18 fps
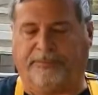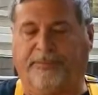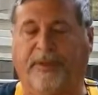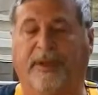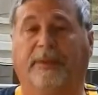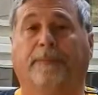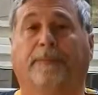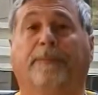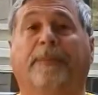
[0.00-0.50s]

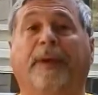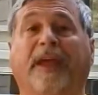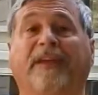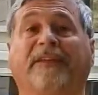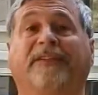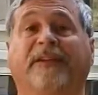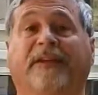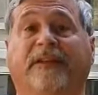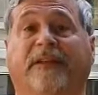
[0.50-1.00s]
It
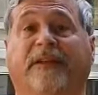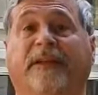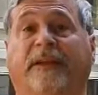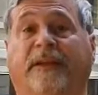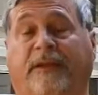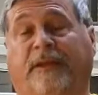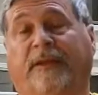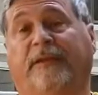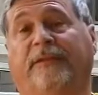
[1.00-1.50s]
basically
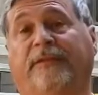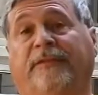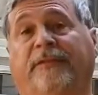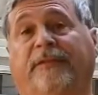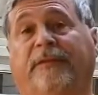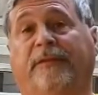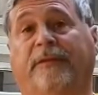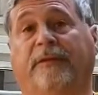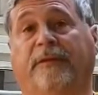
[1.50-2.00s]
is
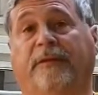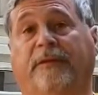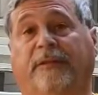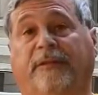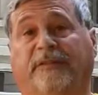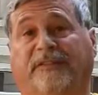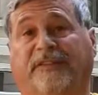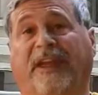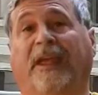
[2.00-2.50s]

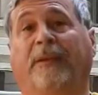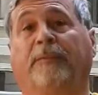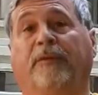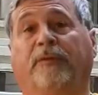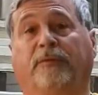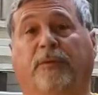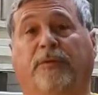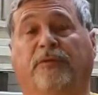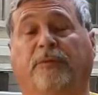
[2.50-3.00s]
the same
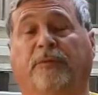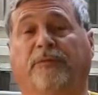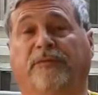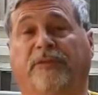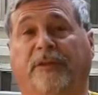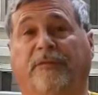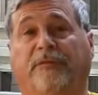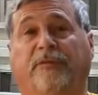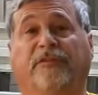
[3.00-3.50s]
as what you would
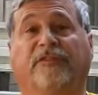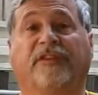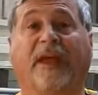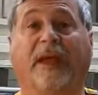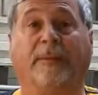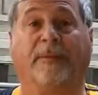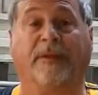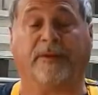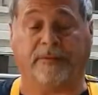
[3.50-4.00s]
see for
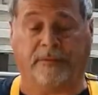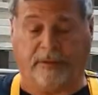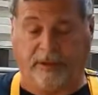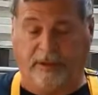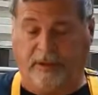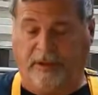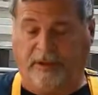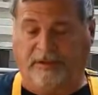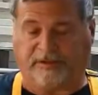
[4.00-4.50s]
salmon.
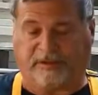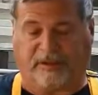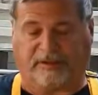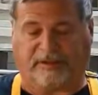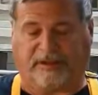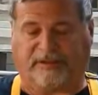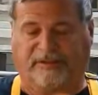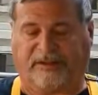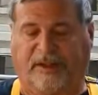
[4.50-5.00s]
It's got
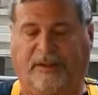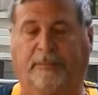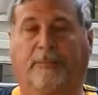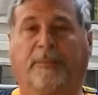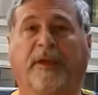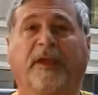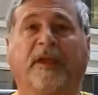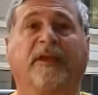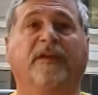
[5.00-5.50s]
that same
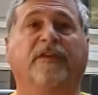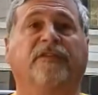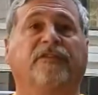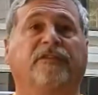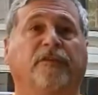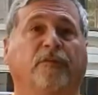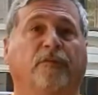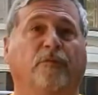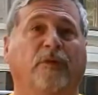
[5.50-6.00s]

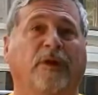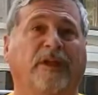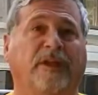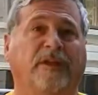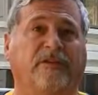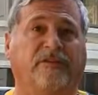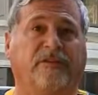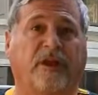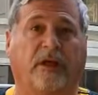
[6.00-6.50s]
pinkish to
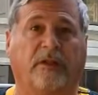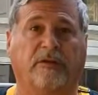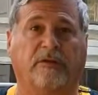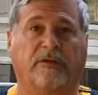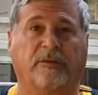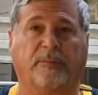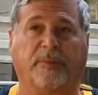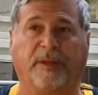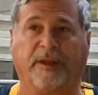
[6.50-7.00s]
reddish color
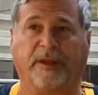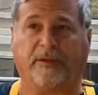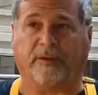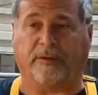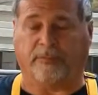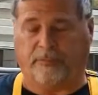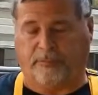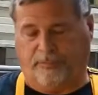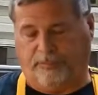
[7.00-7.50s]
depending
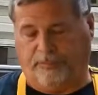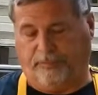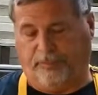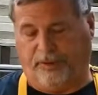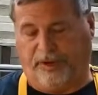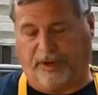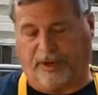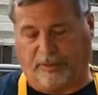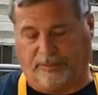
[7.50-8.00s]
on
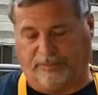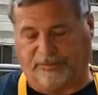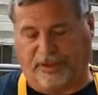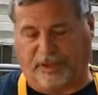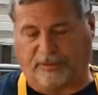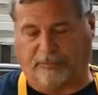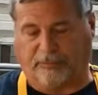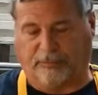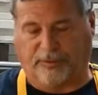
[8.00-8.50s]
when it comes
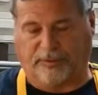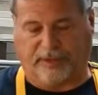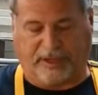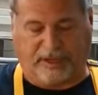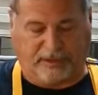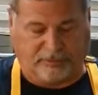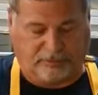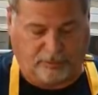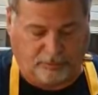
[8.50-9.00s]
out, what they
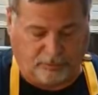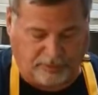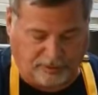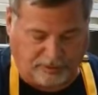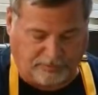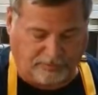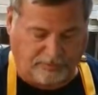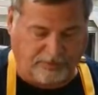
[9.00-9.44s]
do with it.